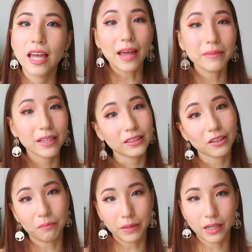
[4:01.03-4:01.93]
And because
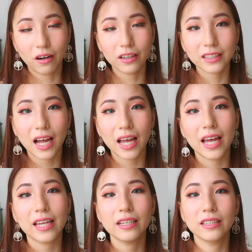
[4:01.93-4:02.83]
of PCOS, I
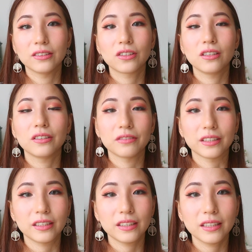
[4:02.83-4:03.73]
had insulin
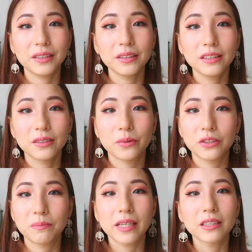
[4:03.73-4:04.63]
resistance,
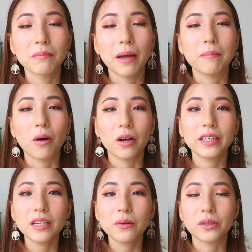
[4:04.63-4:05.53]
which means my
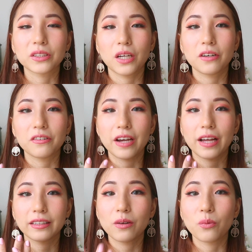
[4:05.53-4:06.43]
body was not
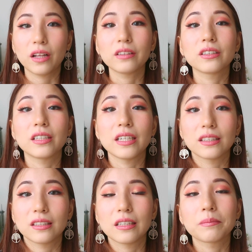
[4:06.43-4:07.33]
reacting well to the
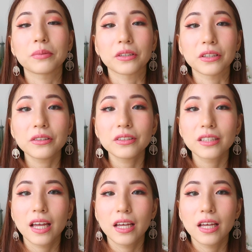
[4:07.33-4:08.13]
insulin produced.